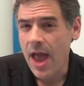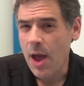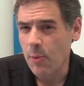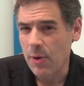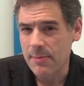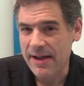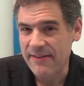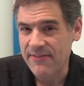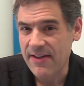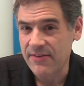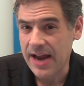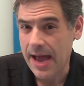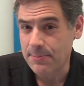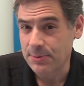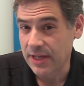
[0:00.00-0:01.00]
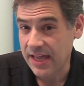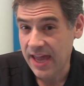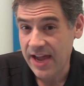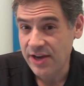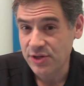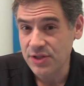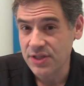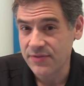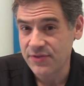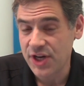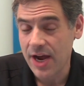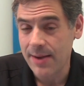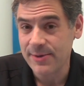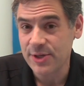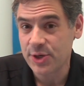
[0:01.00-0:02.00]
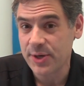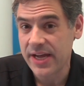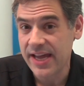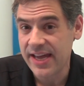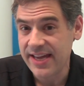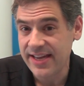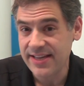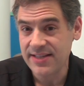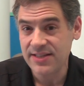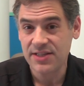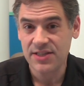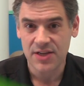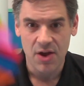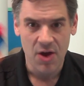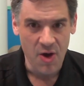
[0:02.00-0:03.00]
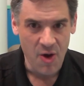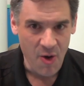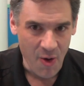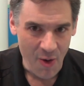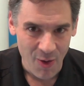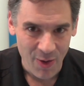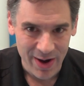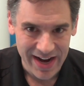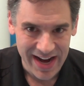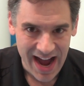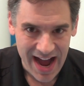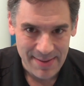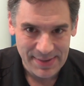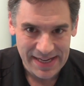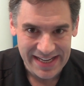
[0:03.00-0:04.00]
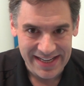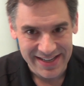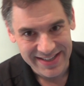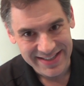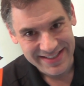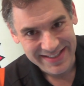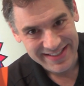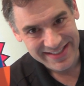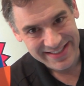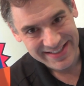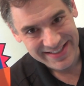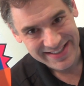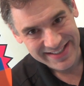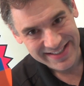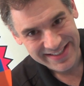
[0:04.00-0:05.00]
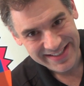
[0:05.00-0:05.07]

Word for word: One of my favorite applications of geometry is origami. Uh?